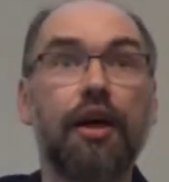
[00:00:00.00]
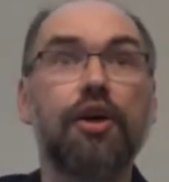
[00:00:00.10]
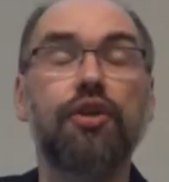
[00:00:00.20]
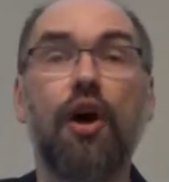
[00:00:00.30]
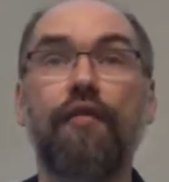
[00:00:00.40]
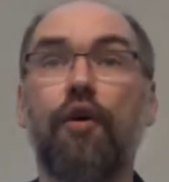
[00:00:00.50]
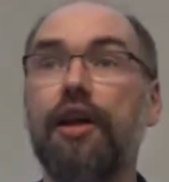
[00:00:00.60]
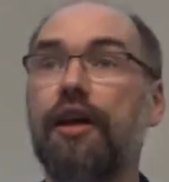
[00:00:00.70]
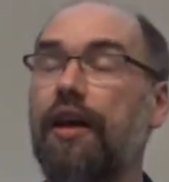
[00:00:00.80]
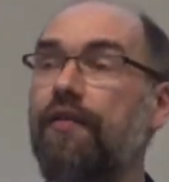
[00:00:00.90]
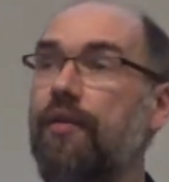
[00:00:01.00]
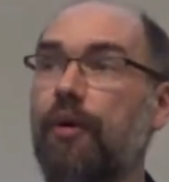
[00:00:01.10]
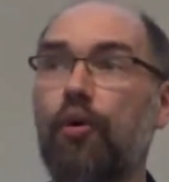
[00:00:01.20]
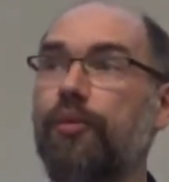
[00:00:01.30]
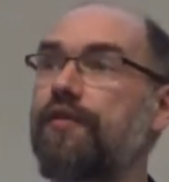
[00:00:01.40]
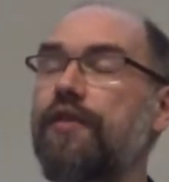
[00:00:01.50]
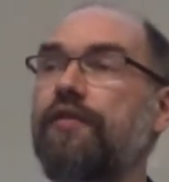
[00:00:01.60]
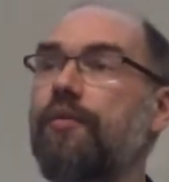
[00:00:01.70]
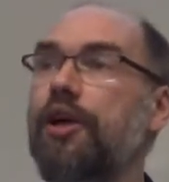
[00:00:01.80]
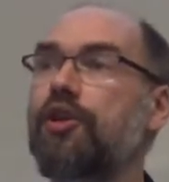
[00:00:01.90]
So I've already given them a whole bunch of
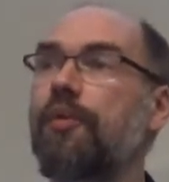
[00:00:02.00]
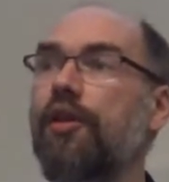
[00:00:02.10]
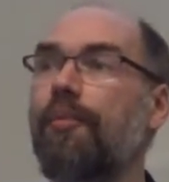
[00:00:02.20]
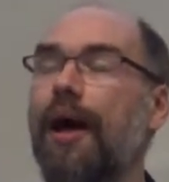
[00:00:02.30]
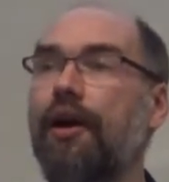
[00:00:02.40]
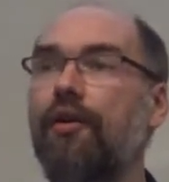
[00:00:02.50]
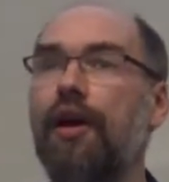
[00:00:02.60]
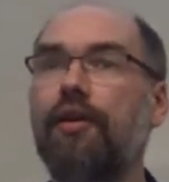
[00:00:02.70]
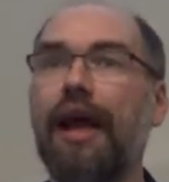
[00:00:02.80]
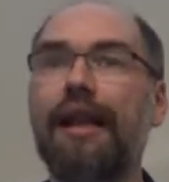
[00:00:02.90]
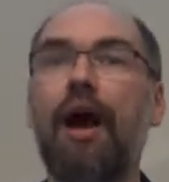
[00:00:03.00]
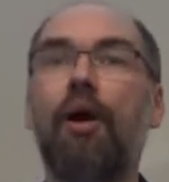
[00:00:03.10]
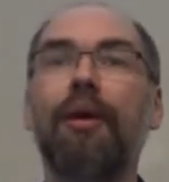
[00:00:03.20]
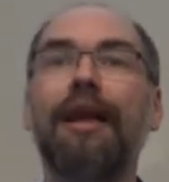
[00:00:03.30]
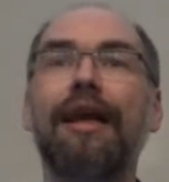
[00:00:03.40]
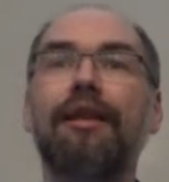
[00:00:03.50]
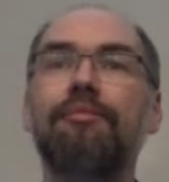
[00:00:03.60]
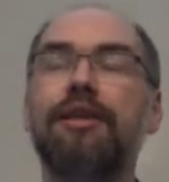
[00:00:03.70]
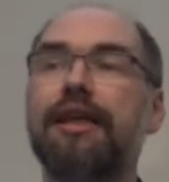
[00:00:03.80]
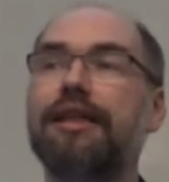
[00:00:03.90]
information about the background, and now I'm going to get them
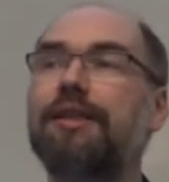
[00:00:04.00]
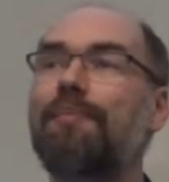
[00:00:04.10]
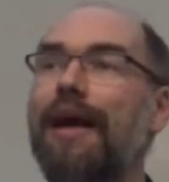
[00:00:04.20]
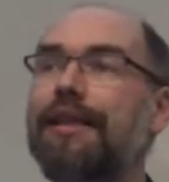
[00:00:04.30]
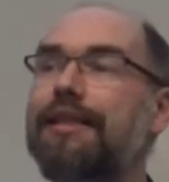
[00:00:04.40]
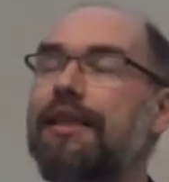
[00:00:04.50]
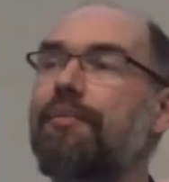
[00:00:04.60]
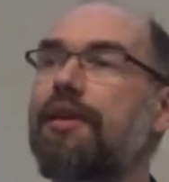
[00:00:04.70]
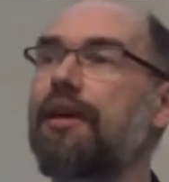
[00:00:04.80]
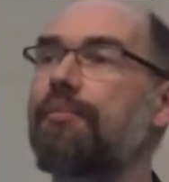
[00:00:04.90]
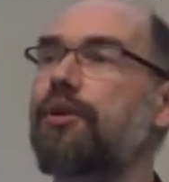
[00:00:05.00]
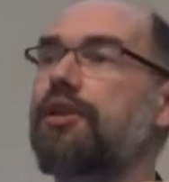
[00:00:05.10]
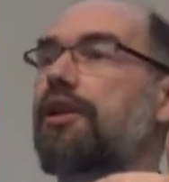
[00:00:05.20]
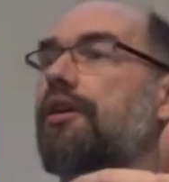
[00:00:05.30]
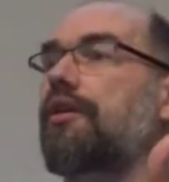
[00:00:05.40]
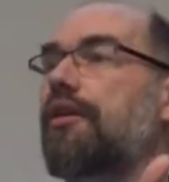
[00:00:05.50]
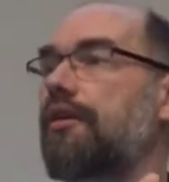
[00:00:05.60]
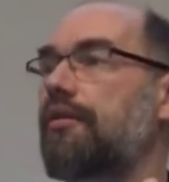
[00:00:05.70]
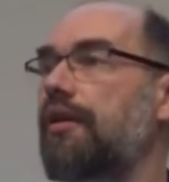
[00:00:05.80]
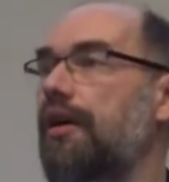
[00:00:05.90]
to expect something in particular,
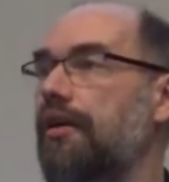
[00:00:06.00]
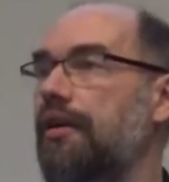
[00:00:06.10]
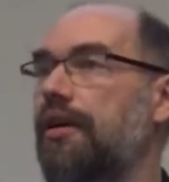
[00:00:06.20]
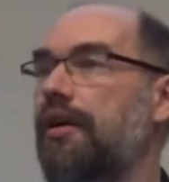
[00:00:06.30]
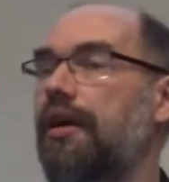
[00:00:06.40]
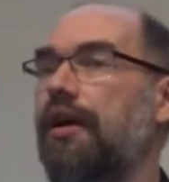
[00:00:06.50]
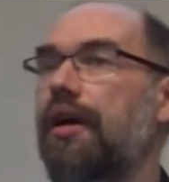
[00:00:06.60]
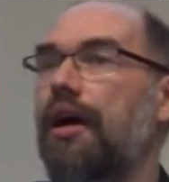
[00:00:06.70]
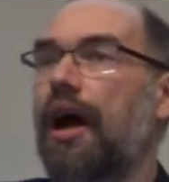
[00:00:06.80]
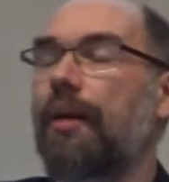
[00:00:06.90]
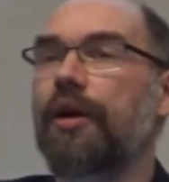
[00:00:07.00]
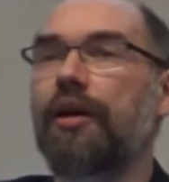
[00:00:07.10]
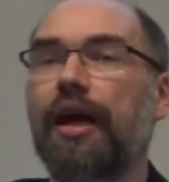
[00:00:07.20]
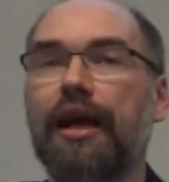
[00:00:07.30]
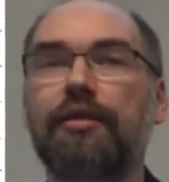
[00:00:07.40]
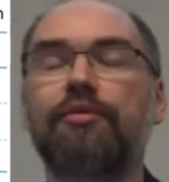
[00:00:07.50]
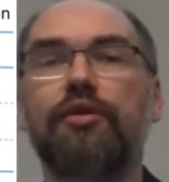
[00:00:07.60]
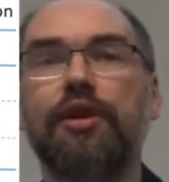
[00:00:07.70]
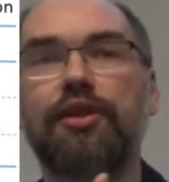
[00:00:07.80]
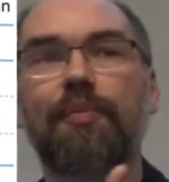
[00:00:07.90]
right? I'm going to get them to
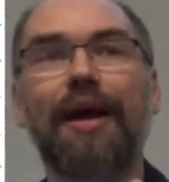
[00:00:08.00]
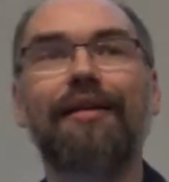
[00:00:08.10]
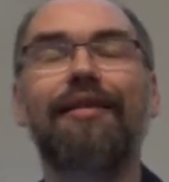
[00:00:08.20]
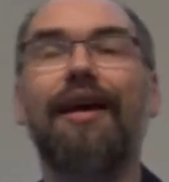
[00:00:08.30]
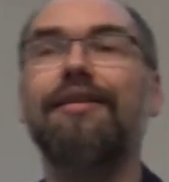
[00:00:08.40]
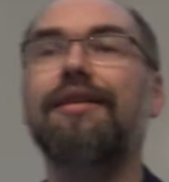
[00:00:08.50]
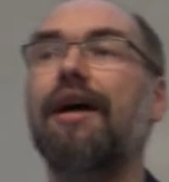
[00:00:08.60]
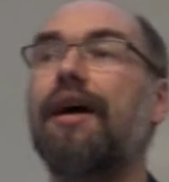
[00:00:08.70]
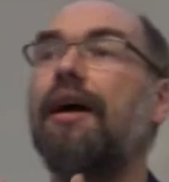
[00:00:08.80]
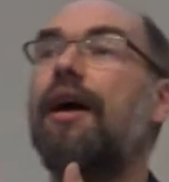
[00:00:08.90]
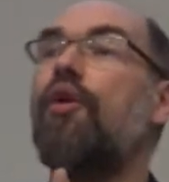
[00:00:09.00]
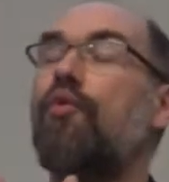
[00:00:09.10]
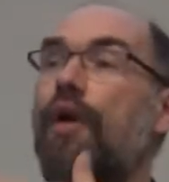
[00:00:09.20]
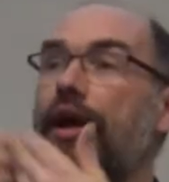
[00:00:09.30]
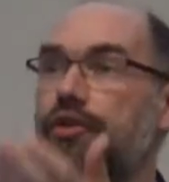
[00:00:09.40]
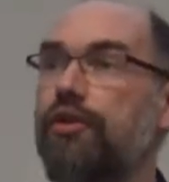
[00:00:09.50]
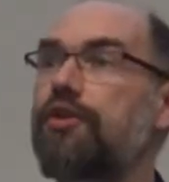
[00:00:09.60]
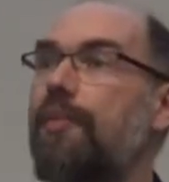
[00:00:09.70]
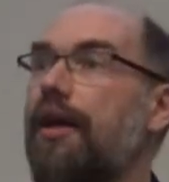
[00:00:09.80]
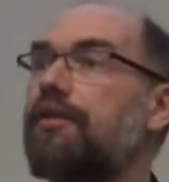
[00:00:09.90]
expect that
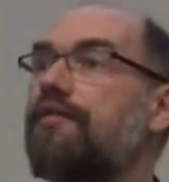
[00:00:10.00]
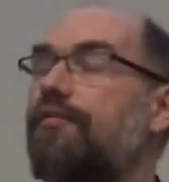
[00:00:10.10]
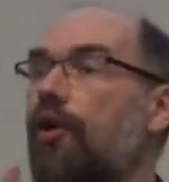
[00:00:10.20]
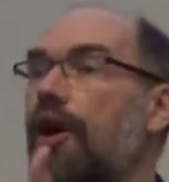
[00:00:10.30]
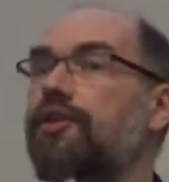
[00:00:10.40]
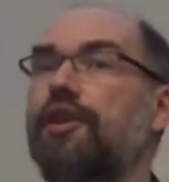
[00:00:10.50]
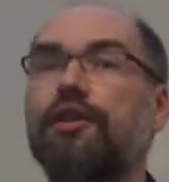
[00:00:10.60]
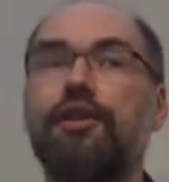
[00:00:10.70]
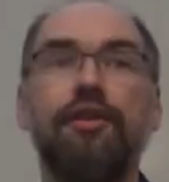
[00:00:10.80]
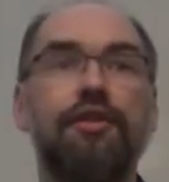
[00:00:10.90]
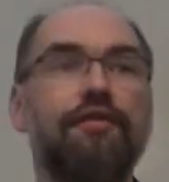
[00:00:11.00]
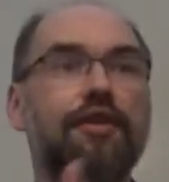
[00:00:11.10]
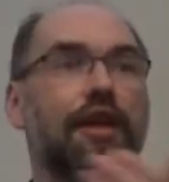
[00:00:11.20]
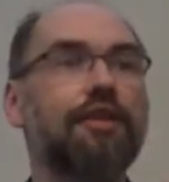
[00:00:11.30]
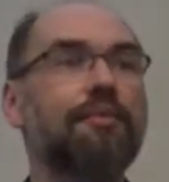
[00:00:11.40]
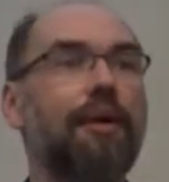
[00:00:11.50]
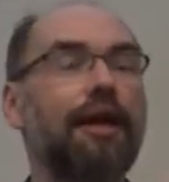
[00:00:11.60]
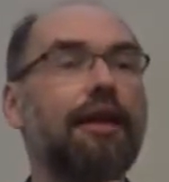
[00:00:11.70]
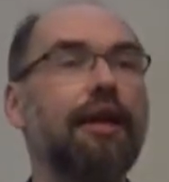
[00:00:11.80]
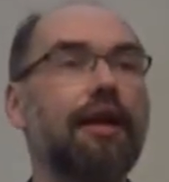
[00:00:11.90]
retrospective processes of
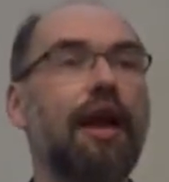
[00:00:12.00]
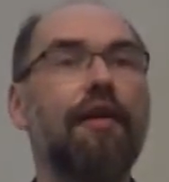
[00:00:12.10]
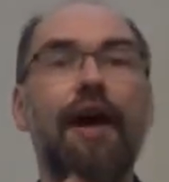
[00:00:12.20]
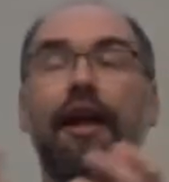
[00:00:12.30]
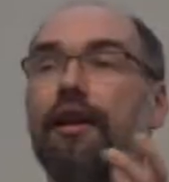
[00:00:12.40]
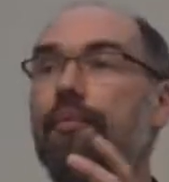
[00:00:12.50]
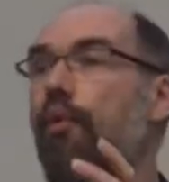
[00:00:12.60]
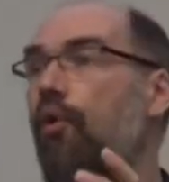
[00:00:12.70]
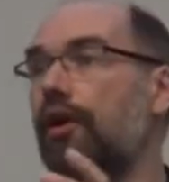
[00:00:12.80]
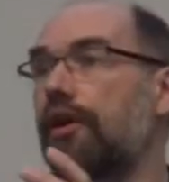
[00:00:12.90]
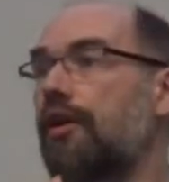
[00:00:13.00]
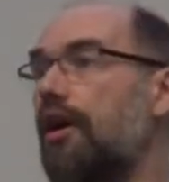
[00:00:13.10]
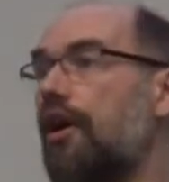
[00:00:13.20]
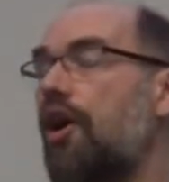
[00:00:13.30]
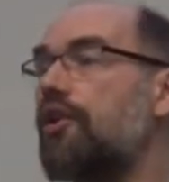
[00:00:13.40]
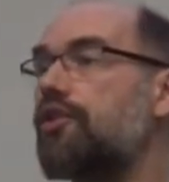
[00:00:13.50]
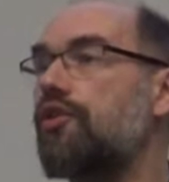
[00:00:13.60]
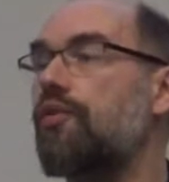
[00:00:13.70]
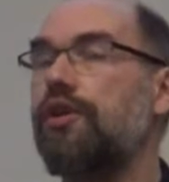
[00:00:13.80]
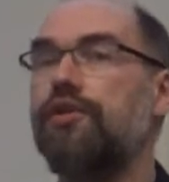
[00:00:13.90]
sense-making have had an important
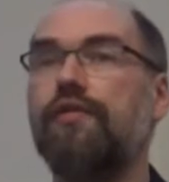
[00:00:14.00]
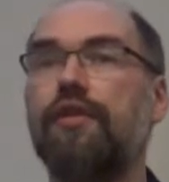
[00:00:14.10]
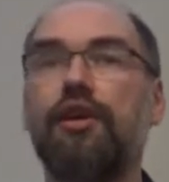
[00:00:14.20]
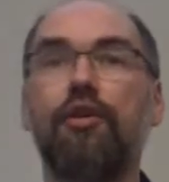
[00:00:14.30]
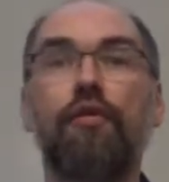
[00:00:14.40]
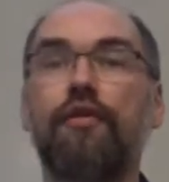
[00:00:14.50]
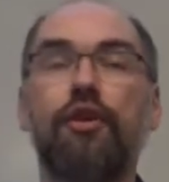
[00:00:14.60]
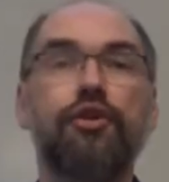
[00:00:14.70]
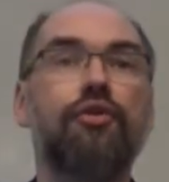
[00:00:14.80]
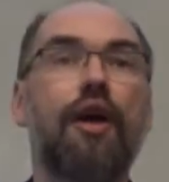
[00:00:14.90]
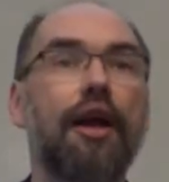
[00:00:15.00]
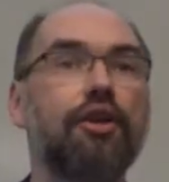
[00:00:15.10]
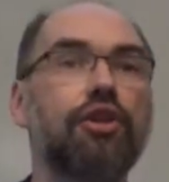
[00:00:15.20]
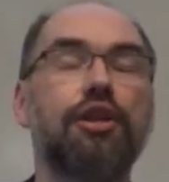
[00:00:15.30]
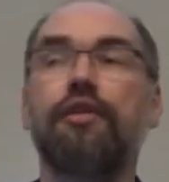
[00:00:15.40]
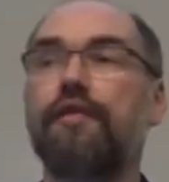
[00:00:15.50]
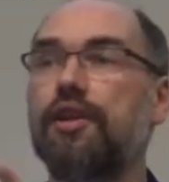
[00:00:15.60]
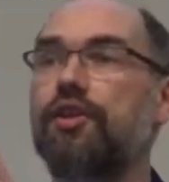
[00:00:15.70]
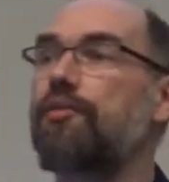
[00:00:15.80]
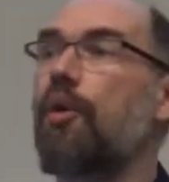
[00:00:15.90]
consequence for the overall strategy of
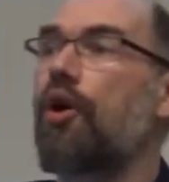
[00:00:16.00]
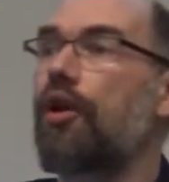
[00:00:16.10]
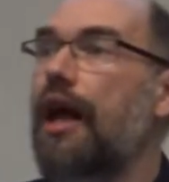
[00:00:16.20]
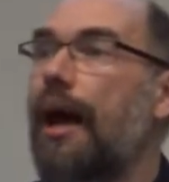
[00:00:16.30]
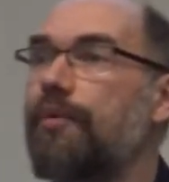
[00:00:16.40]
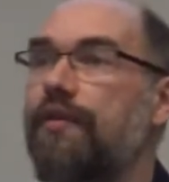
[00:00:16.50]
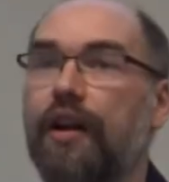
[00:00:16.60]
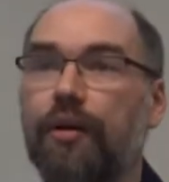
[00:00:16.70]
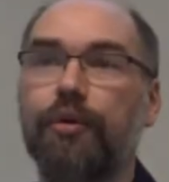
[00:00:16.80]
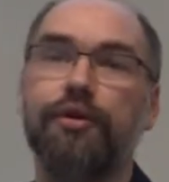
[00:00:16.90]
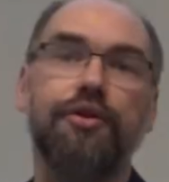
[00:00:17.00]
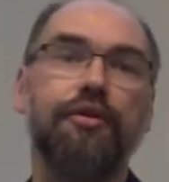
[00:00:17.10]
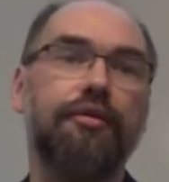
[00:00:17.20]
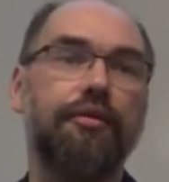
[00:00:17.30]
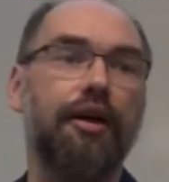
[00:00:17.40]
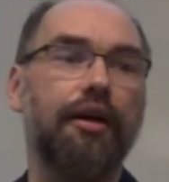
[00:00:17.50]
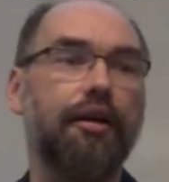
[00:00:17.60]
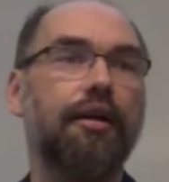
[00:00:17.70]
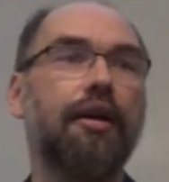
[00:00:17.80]
these small app developers, right?